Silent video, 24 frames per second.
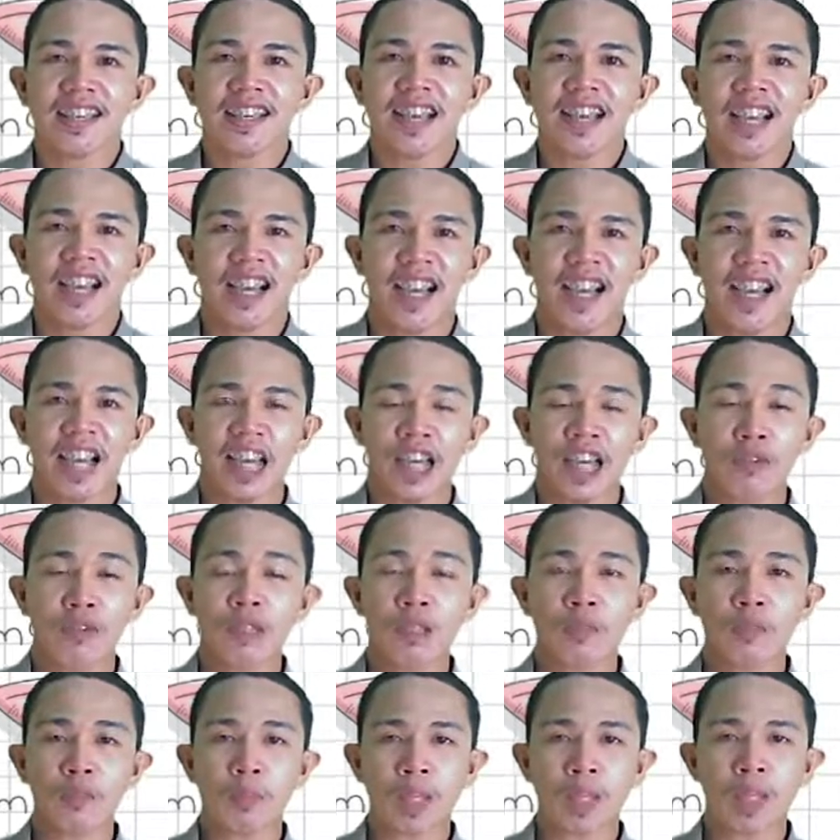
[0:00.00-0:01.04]
I
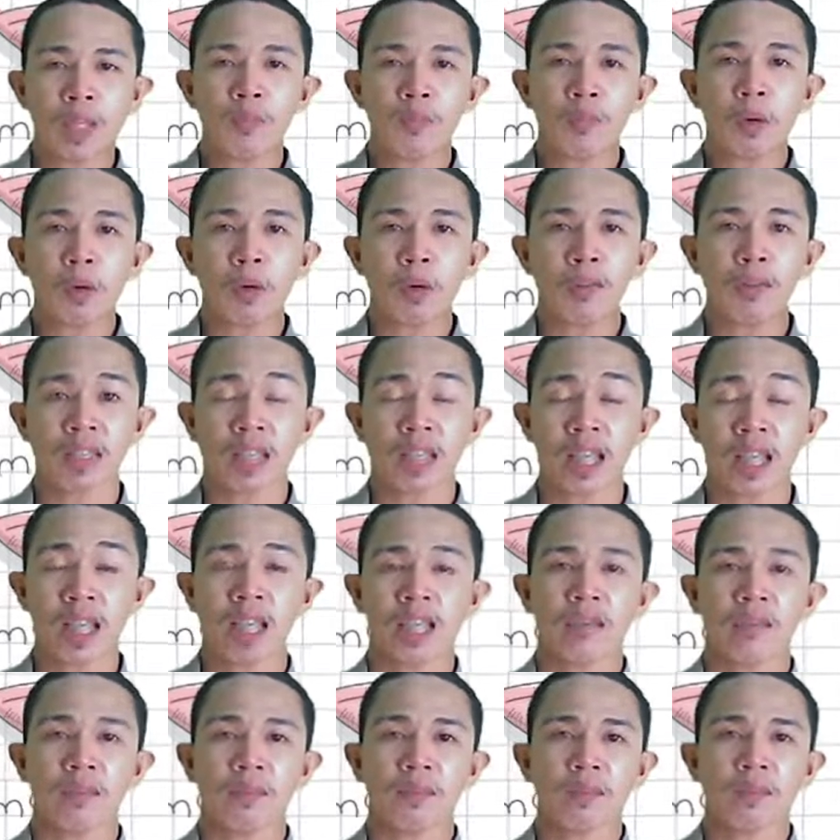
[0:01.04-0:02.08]
will be
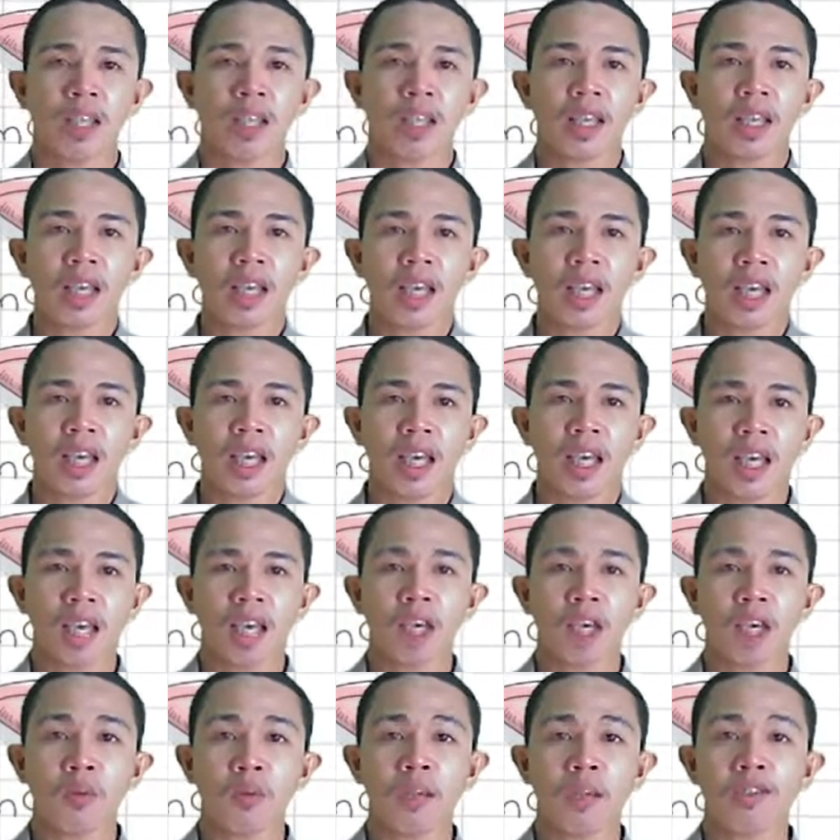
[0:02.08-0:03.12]
posting a
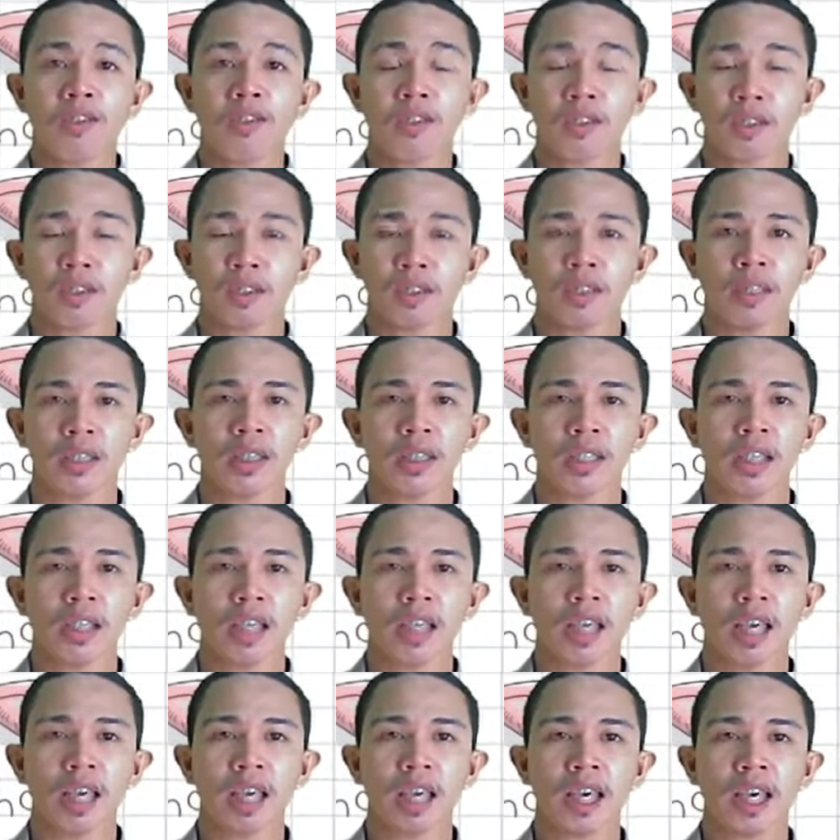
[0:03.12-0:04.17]
question
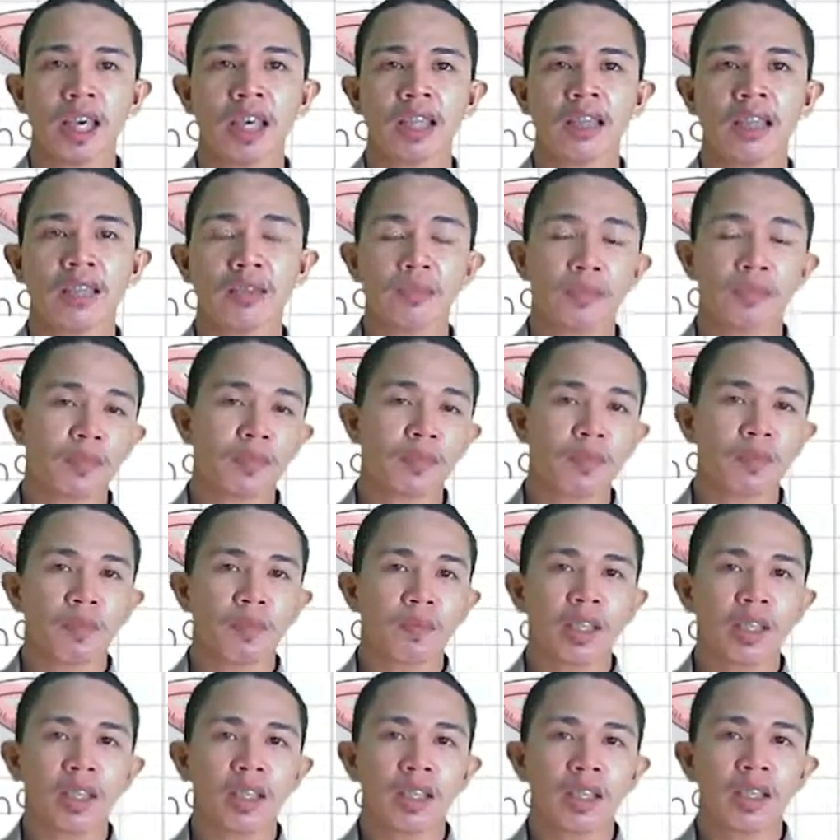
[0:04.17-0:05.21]
and
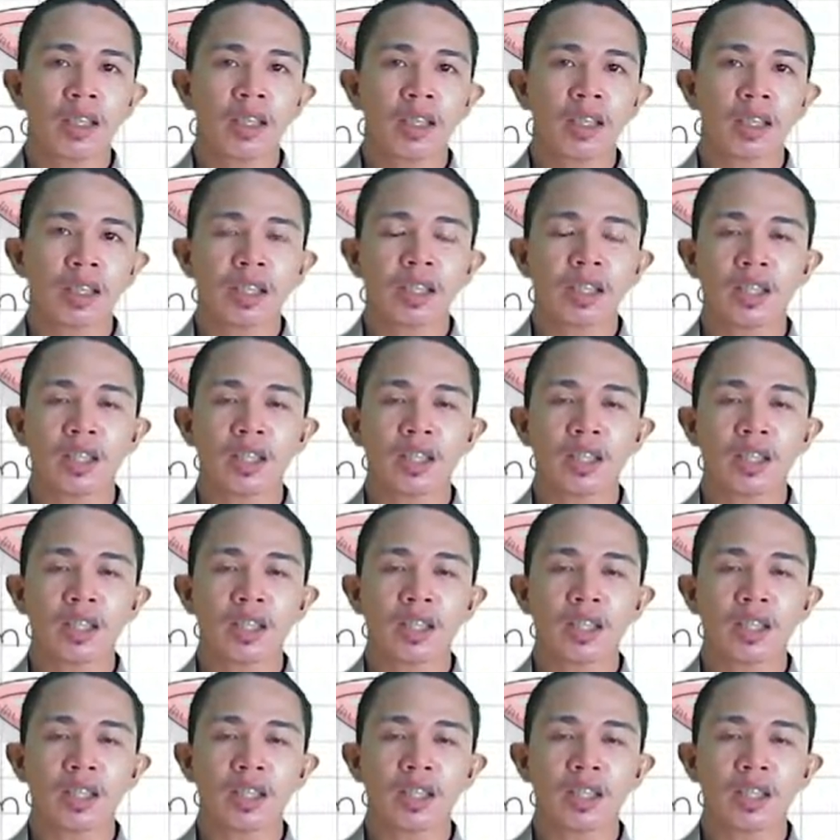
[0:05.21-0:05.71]
you